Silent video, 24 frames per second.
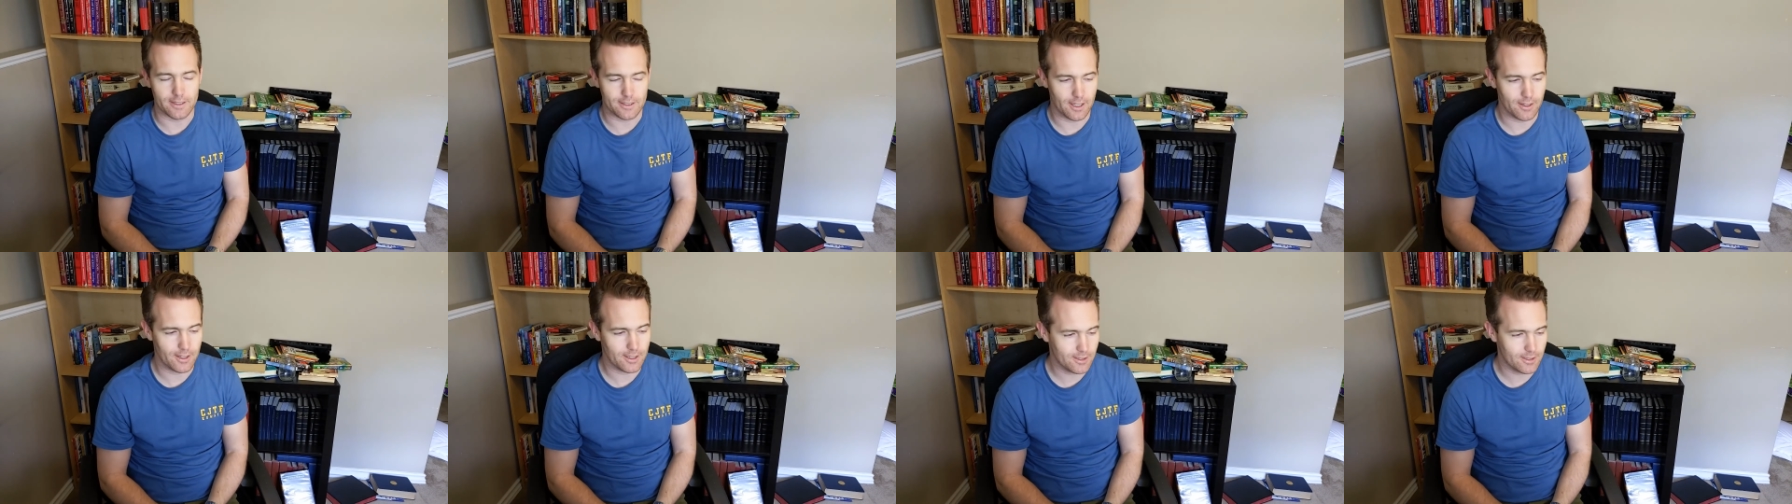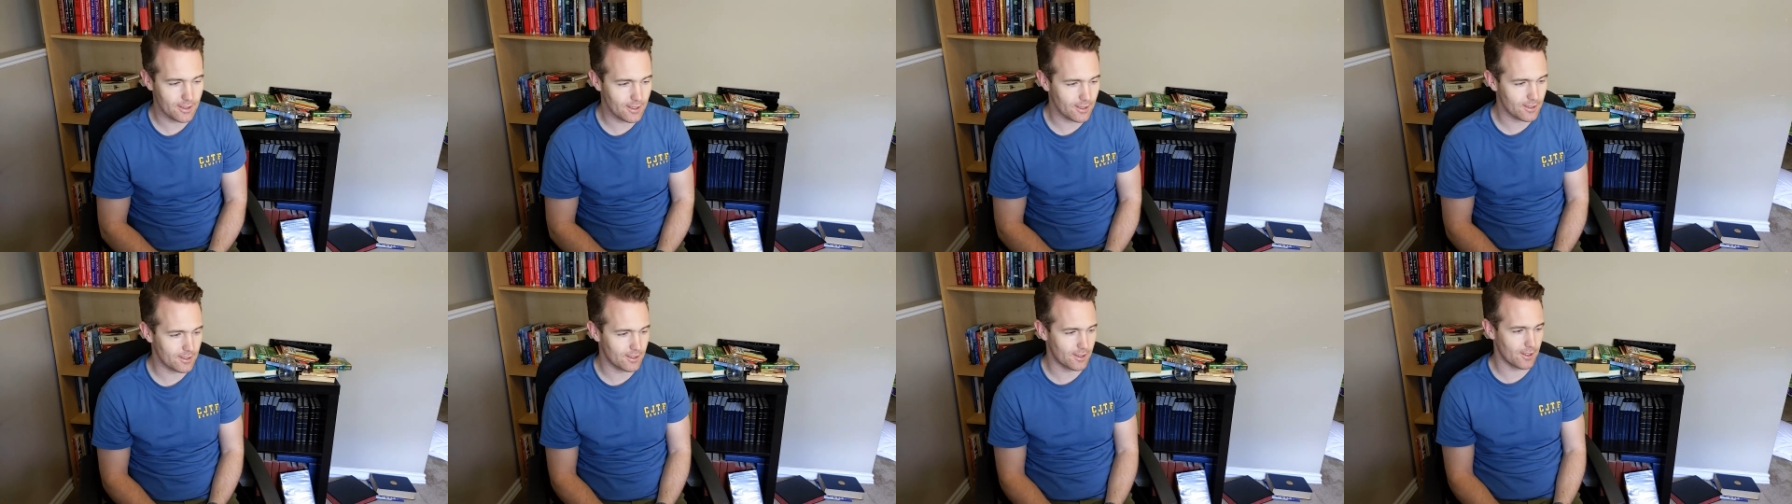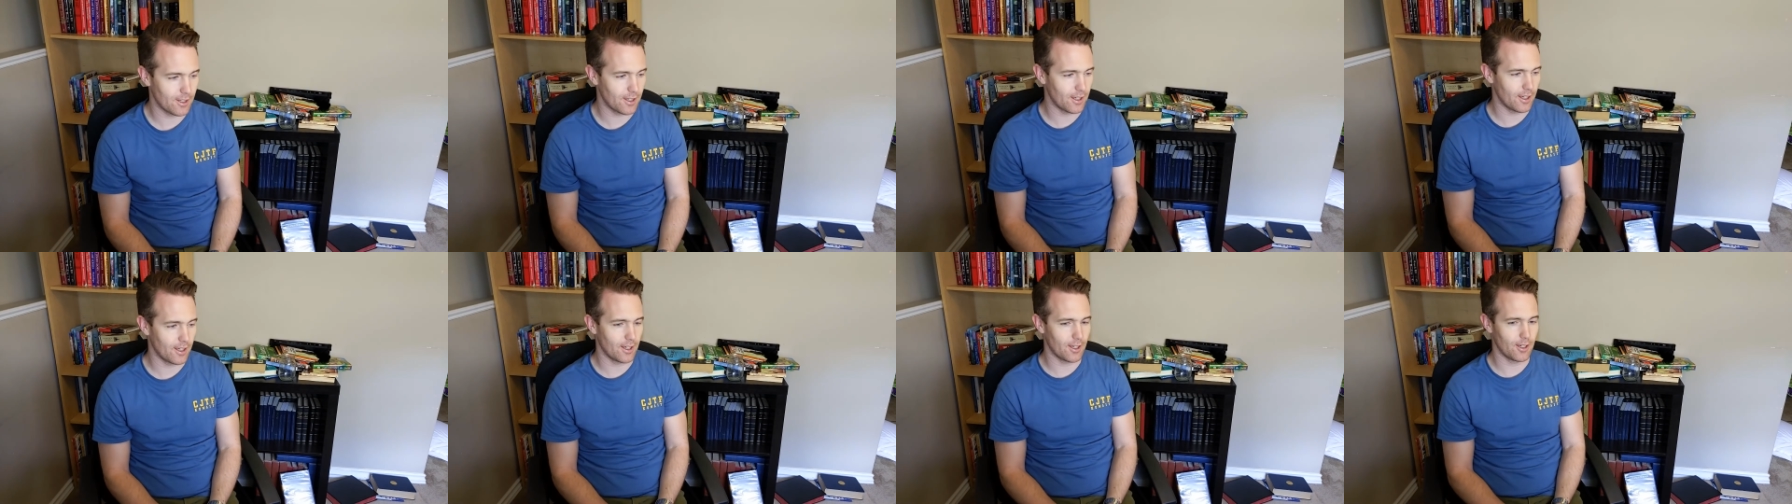Now this is
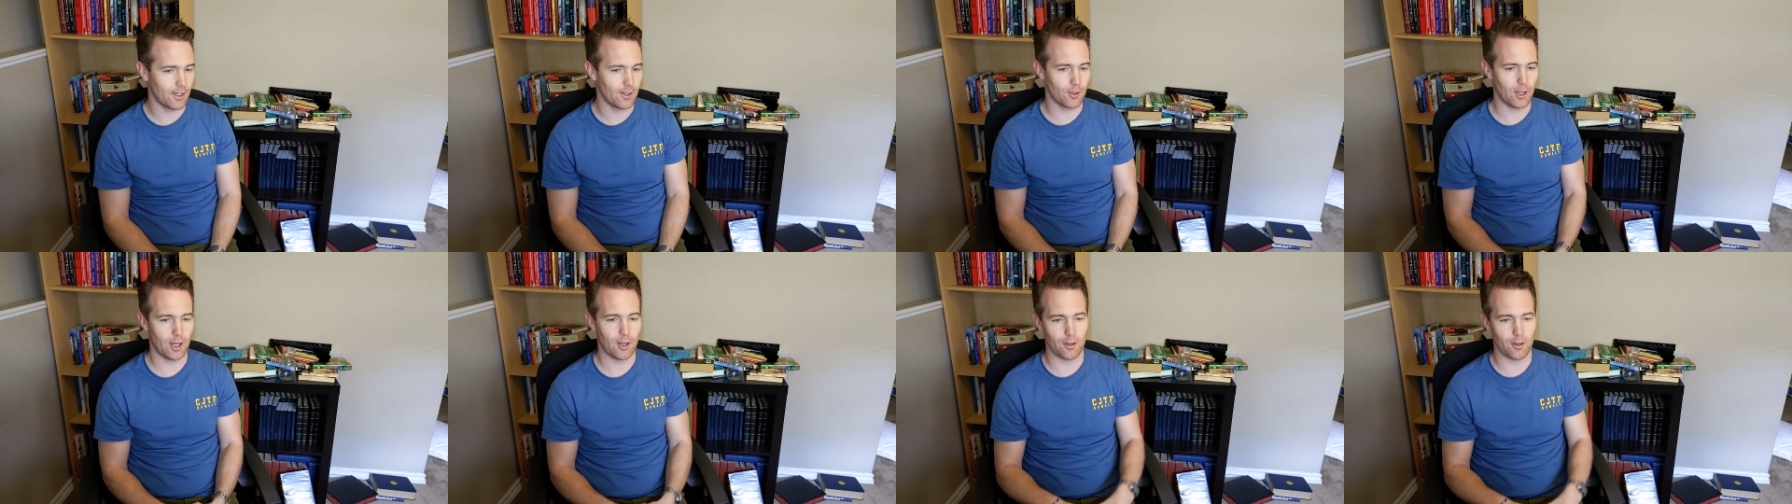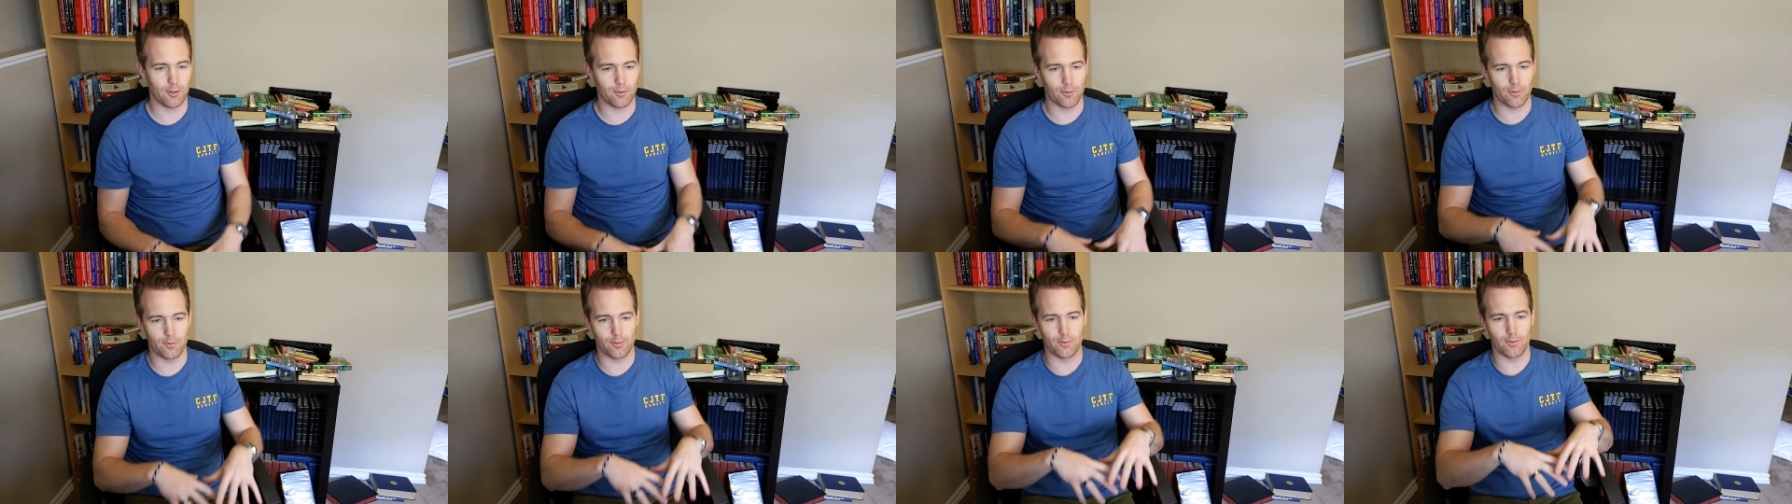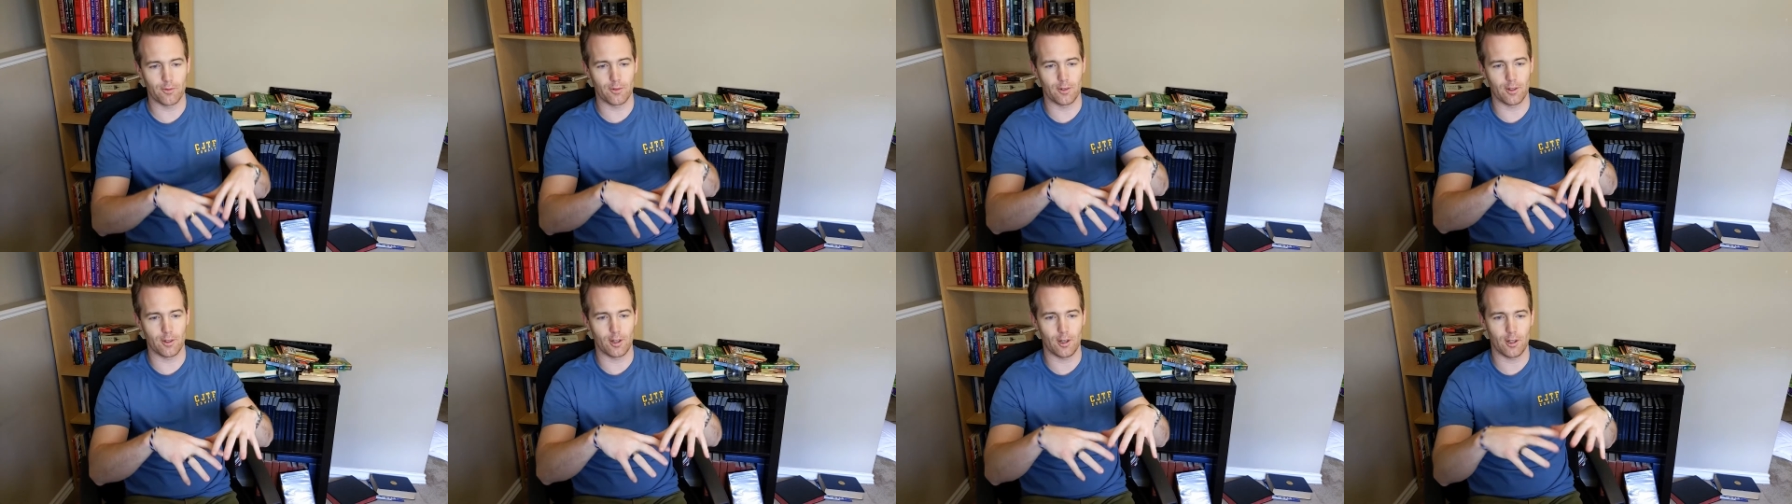the, out of
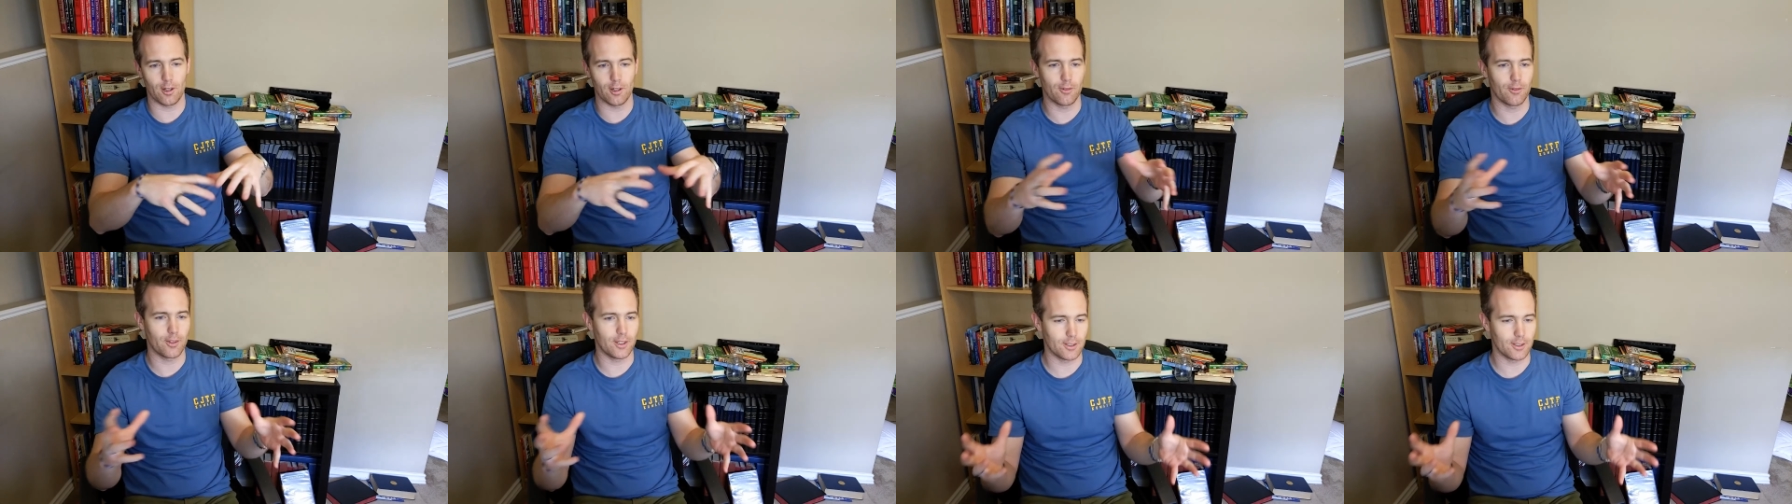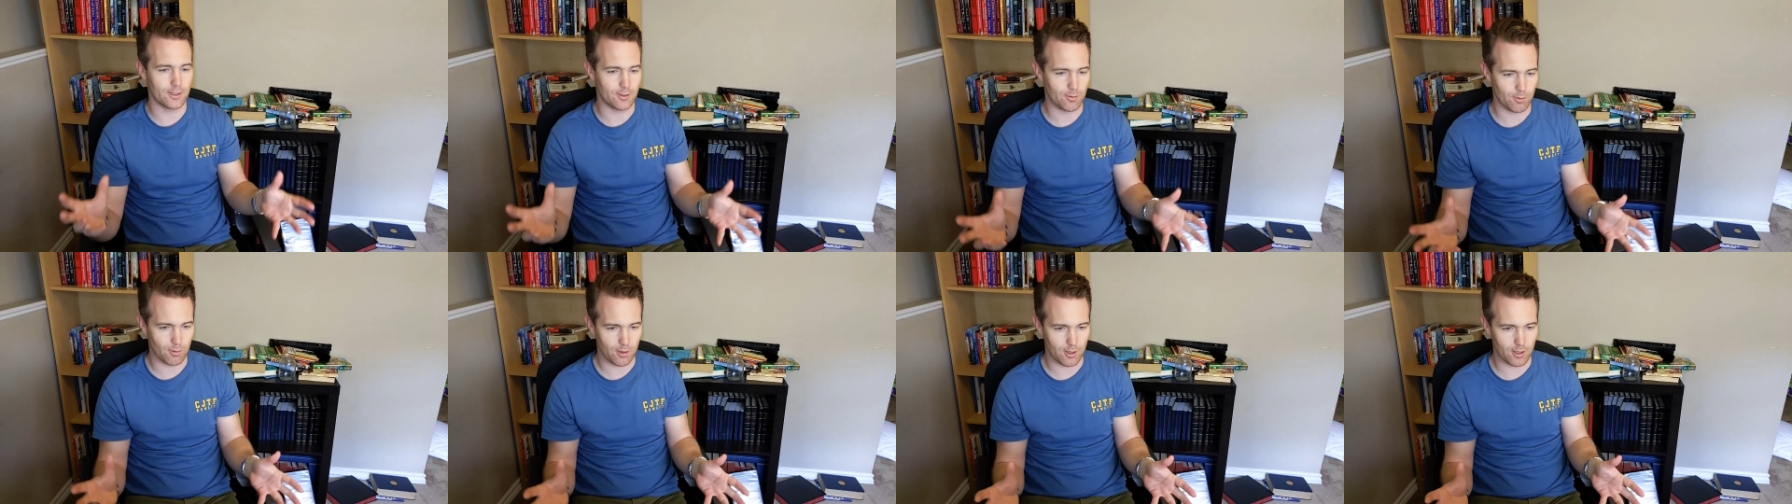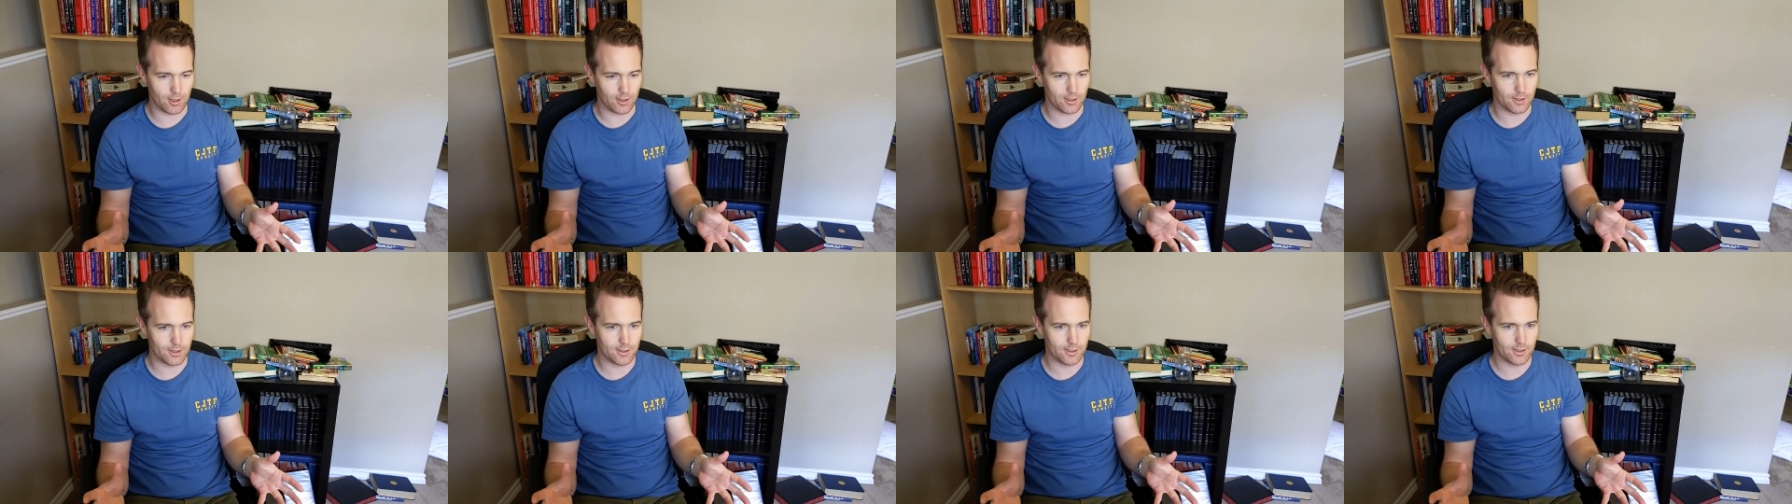all of these
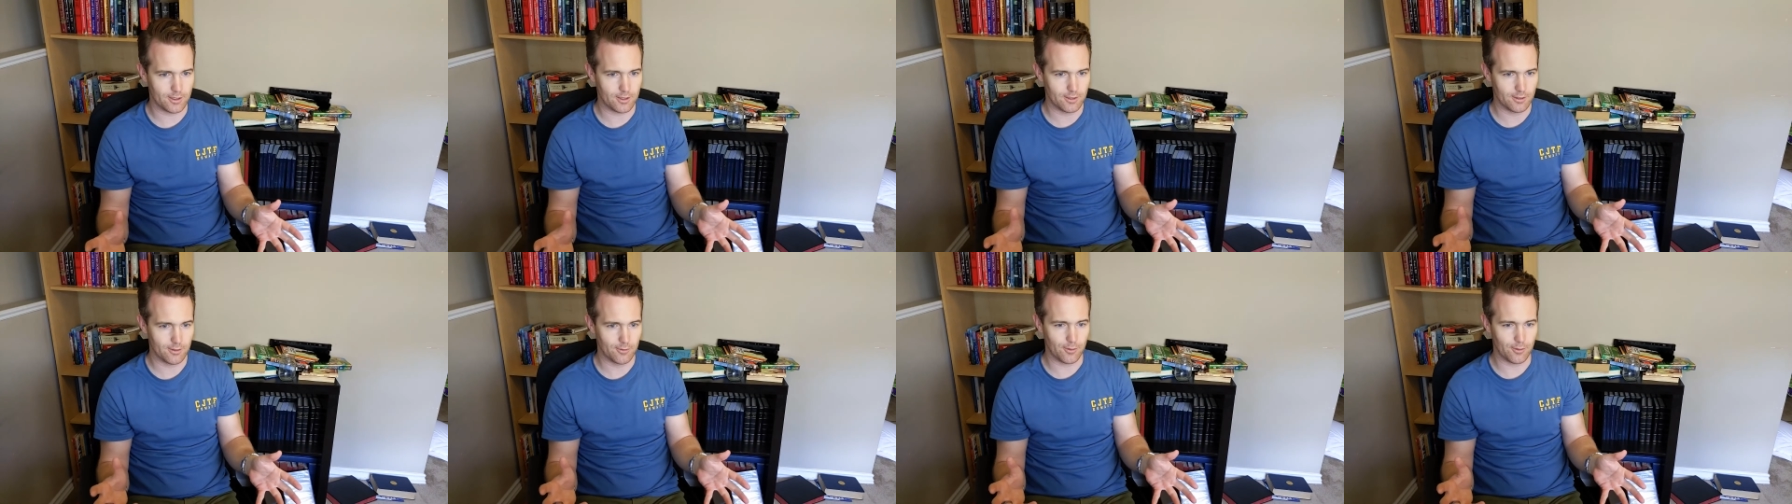words,